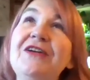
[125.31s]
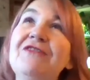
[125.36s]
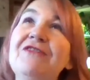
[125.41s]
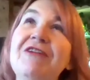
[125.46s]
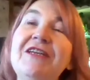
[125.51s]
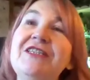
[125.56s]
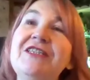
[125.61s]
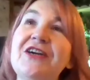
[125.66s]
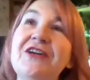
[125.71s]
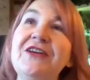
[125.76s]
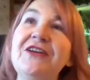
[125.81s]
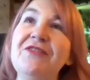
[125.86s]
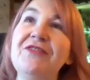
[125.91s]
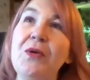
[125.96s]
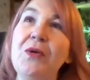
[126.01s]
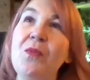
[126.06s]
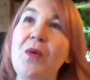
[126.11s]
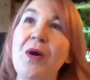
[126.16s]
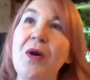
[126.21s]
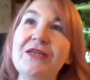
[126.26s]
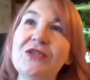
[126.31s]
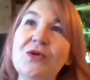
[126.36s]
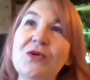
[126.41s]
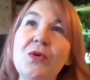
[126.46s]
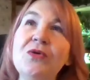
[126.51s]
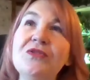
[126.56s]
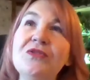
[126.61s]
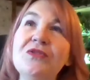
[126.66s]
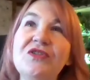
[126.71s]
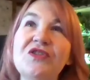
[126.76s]
really don't even know why it's
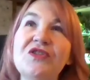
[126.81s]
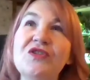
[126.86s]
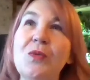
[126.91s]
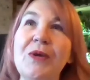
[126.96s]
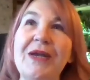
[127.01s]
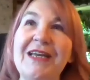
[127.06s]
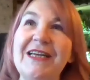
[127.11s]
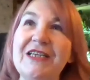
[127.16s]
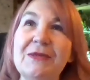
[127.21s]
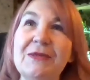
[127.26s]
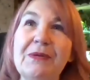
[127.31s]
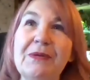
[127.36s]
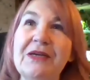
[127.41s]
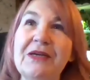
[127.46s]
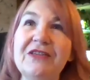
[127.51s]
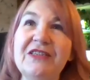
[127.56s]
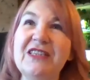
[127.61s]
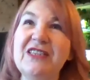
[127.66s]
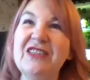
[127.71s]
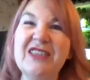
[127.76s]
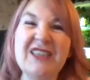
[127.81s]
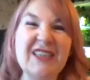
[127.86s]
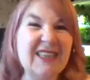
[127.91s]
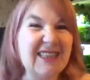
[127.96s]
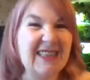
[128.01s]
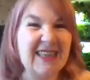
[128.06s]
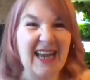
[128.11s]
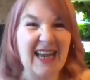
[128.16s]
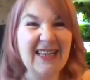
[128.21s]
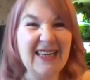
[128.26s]
called sweet, because it
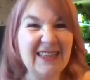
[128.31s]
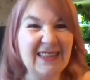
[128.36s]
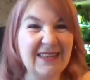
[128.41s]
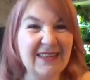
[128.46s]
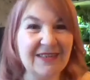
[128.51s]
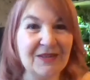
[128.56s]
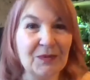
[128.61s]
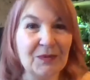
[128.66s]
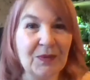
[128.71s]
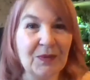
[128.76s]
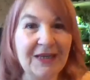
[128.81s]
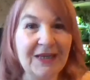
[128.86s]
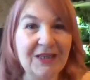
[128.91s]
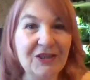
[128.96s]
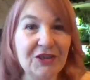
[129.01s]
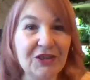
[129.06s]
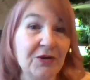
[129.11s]
doesn't taste sweet.